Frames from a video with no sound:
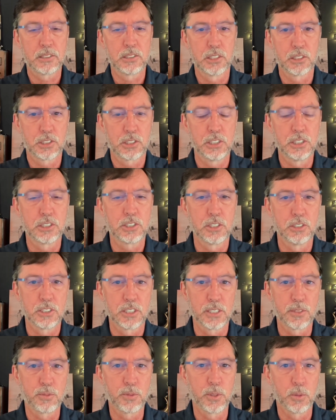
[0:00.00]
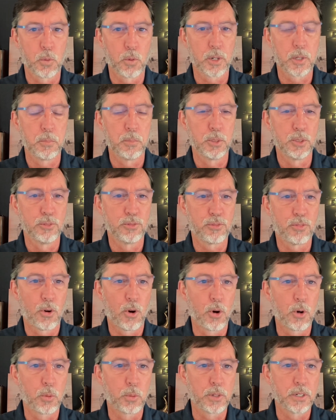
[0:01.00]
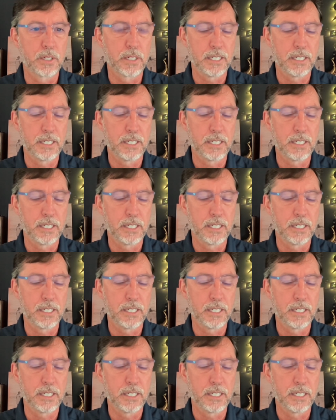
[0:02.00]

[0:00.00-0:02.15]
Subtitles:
decisions if we want to move forward